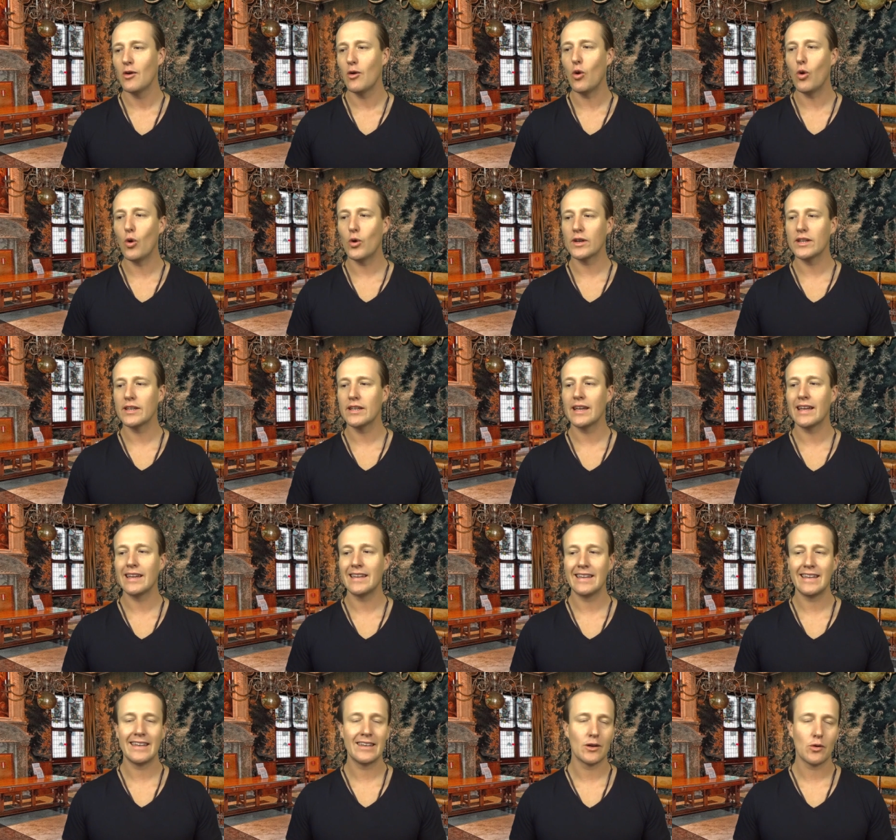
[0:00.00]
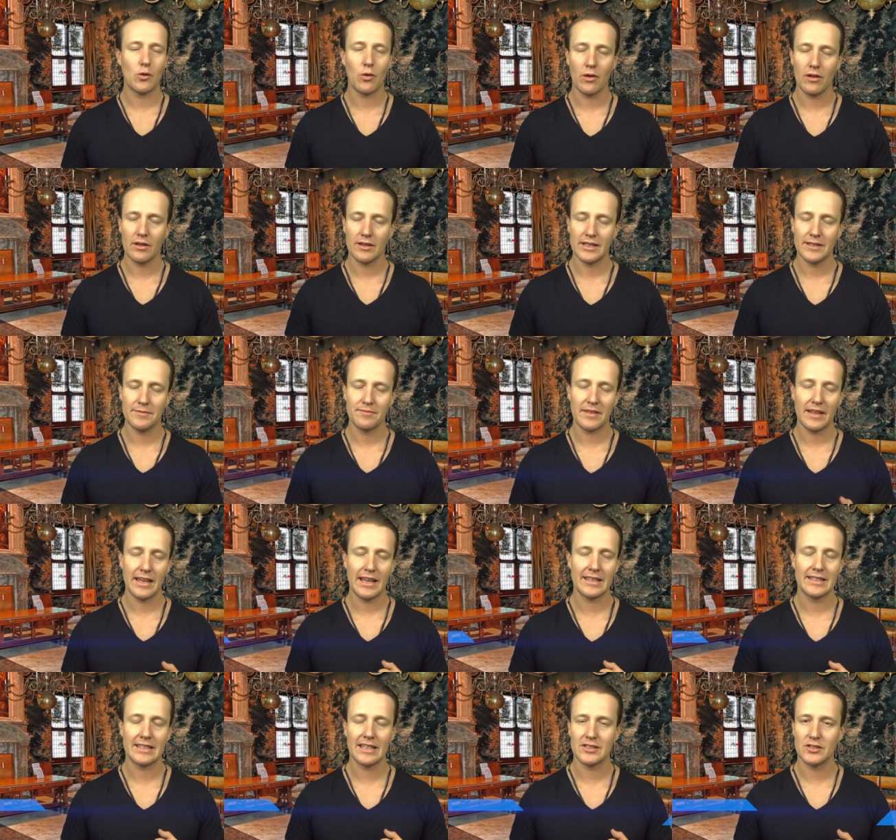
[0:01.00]
hoarding and inequality.
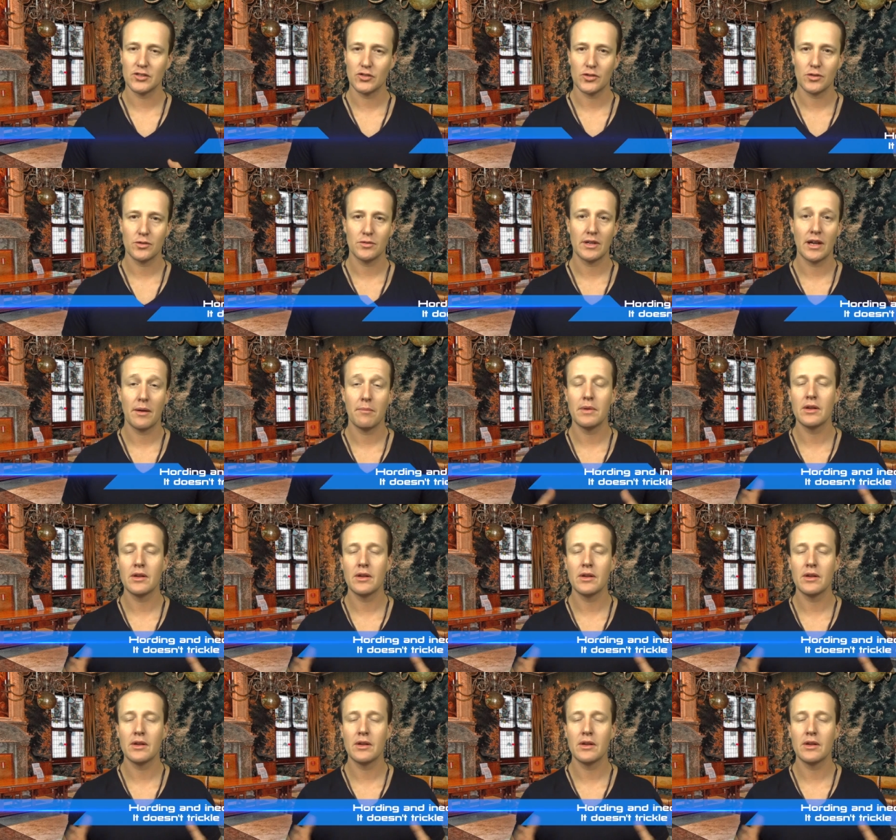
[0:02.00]
It doesn't trickle down.